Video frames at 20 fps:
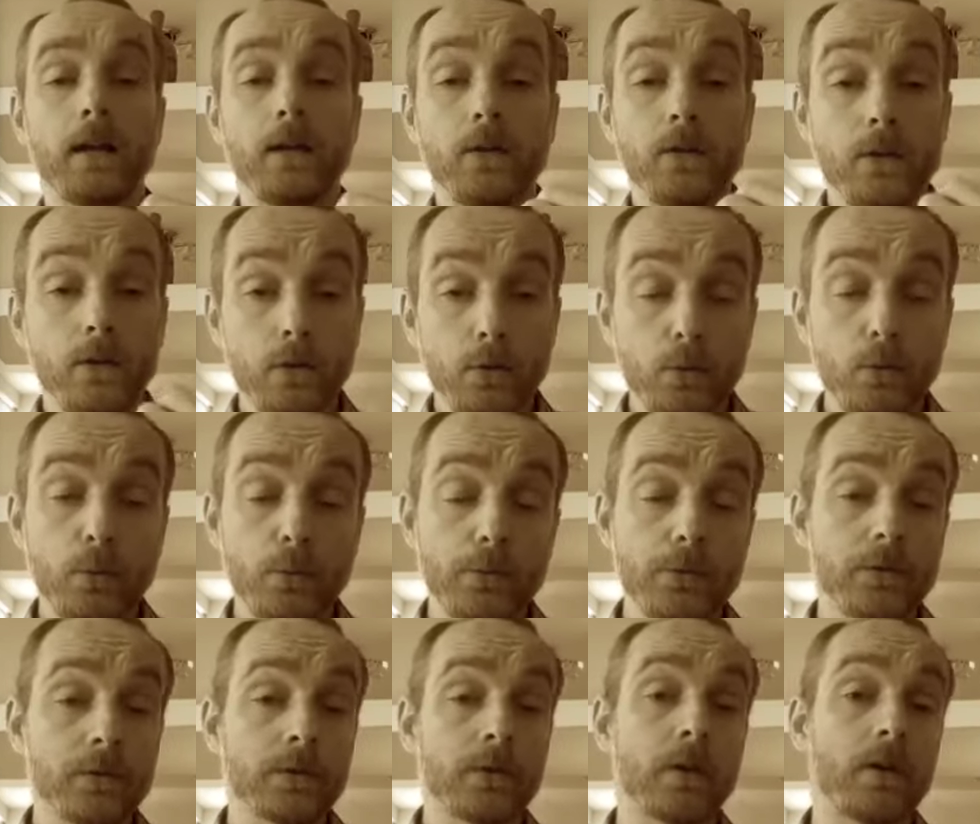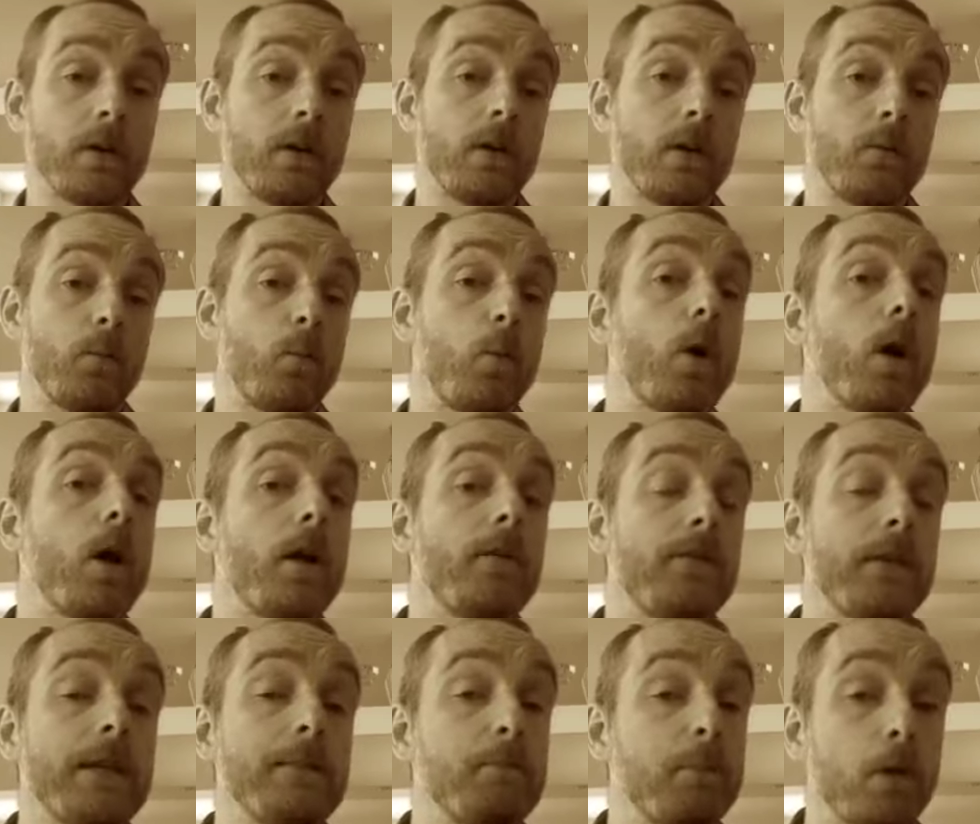
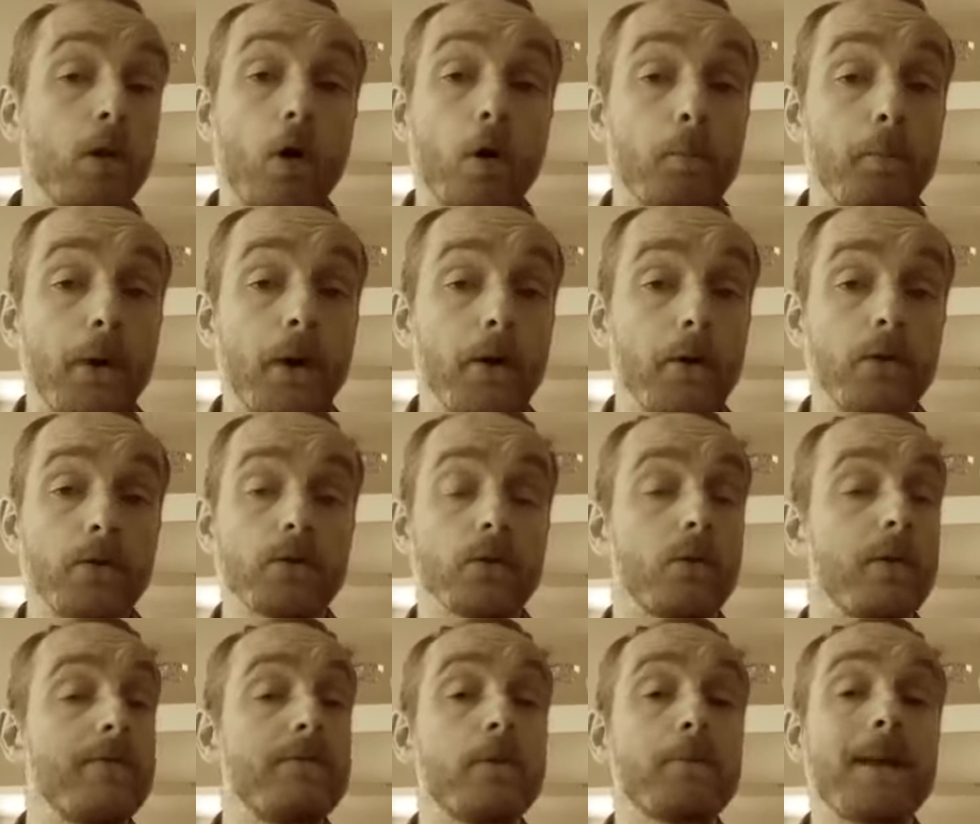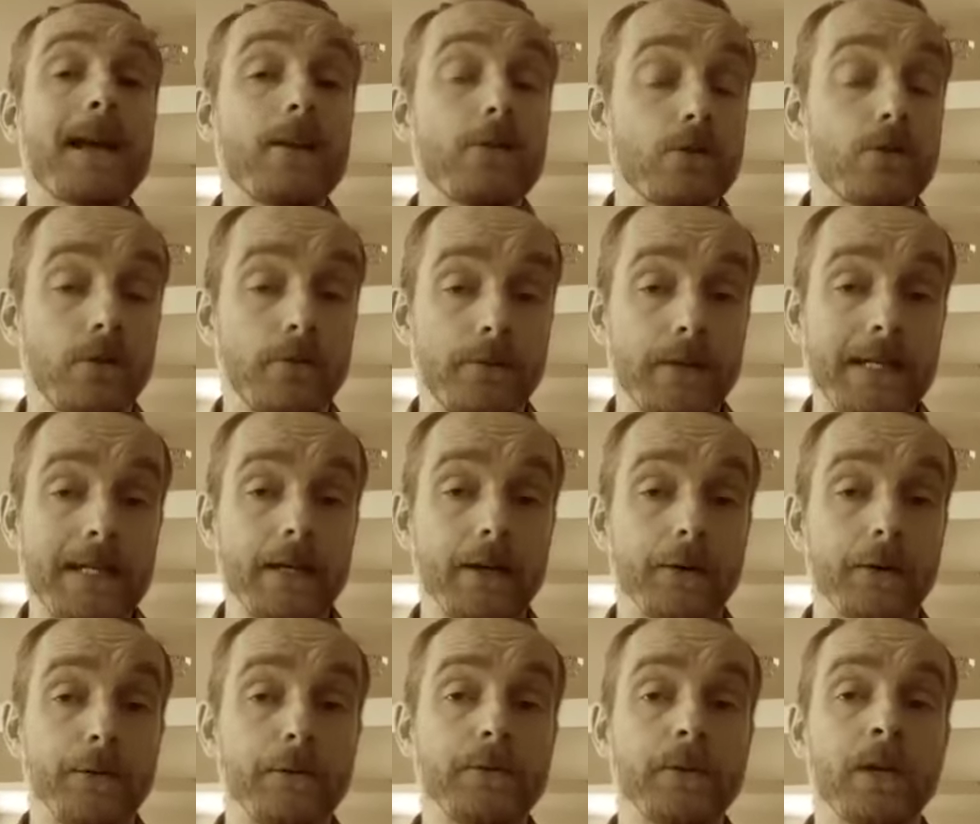news-worthy blog posts or informational
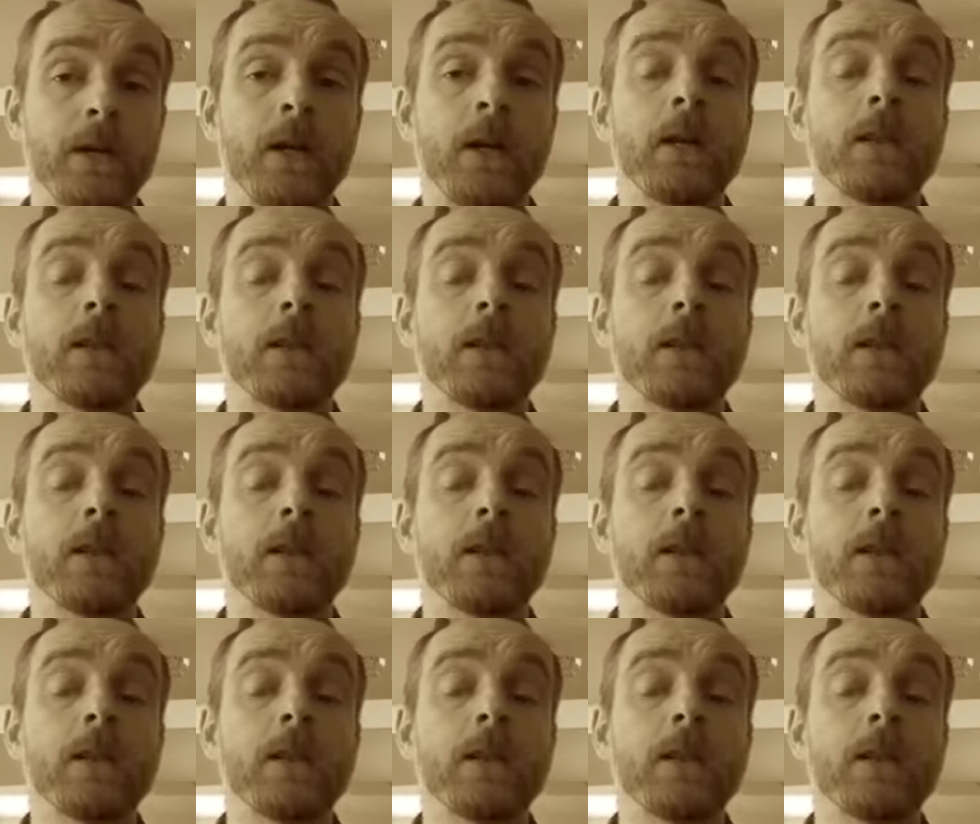videos